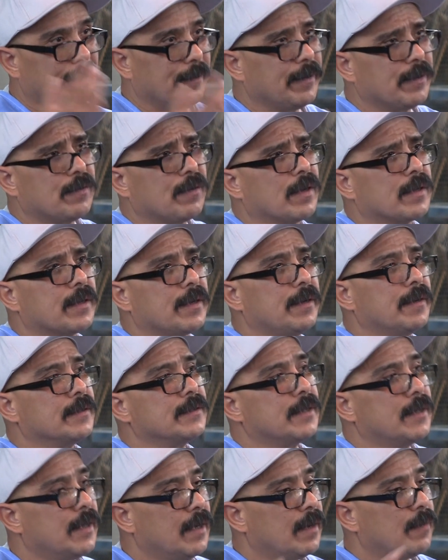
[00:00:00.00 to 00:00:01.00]
hearing throughout the
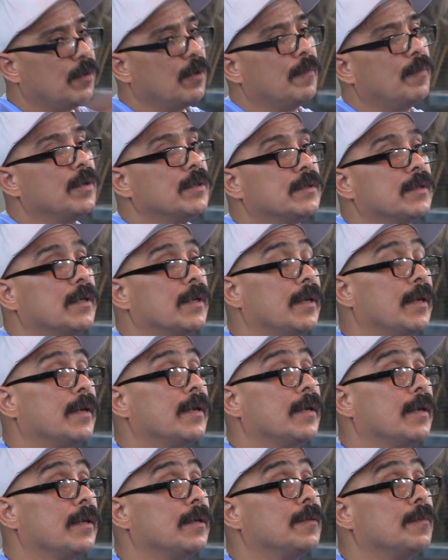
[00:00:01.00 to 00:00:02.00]
years, boom, puts it in,
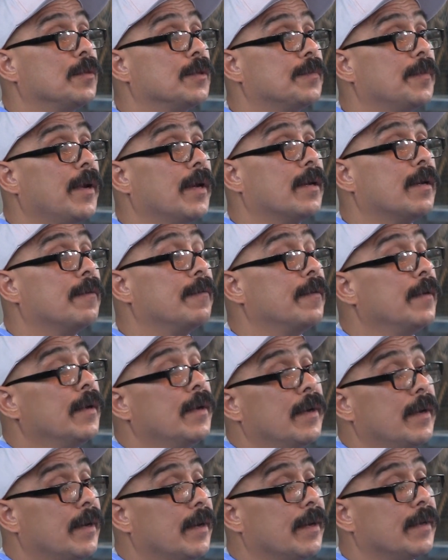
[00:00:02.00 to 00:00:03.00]
in, into perspective,
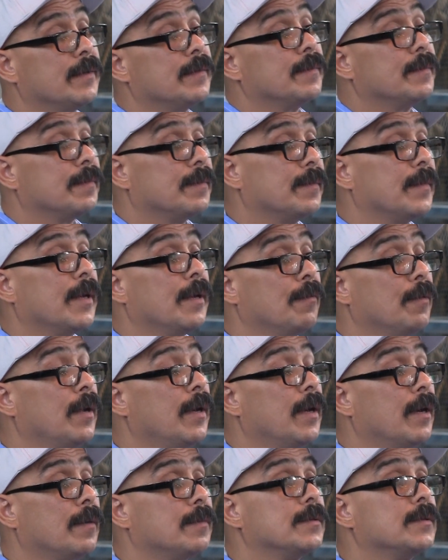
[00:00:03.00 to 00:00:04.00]
and it
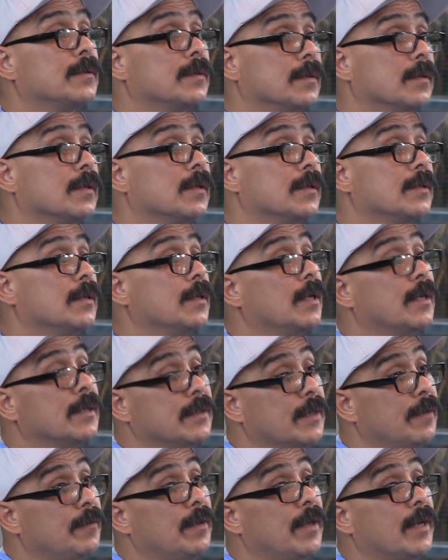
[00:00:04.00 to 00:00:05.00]
really helps because it does
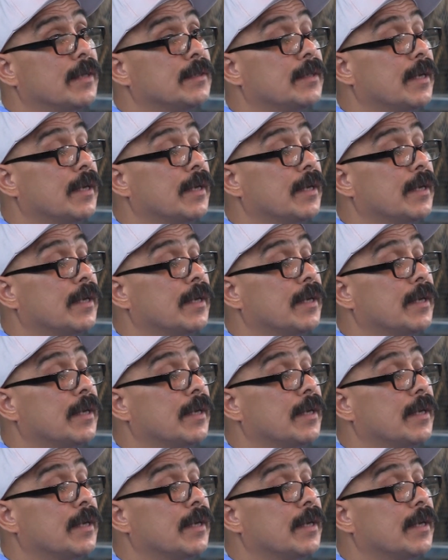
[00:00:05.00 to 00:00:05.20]
give you that